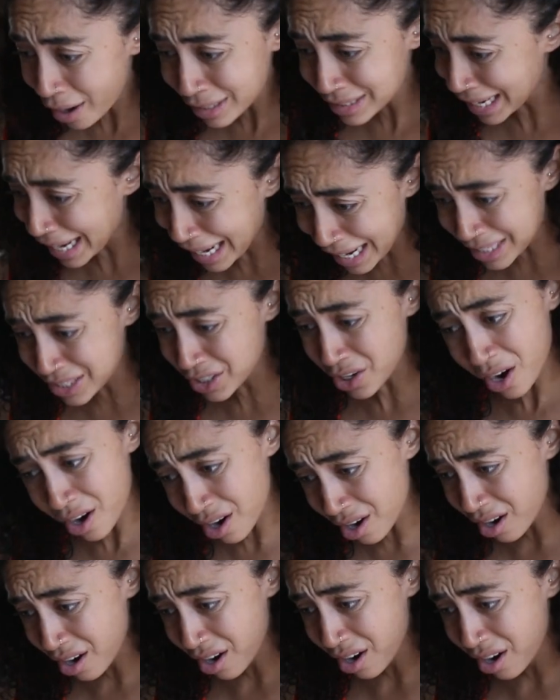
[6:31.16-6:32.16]
that has such a
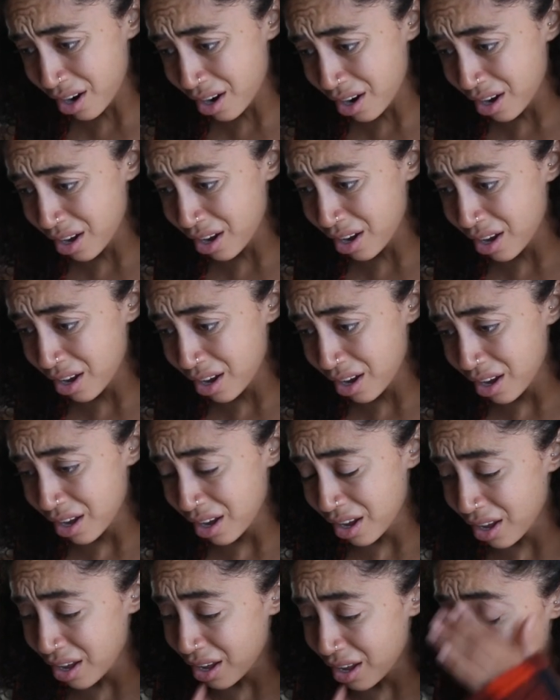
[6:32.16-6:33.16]
low
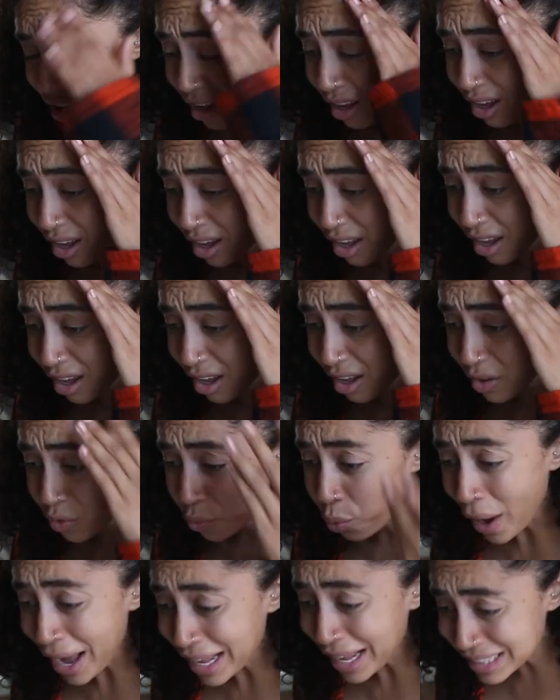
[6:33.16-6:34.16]
probability and
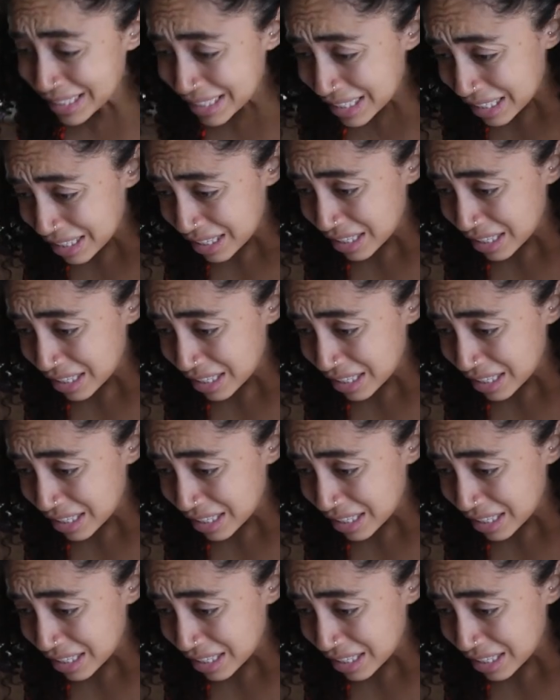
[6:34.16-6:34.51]
extremely high risk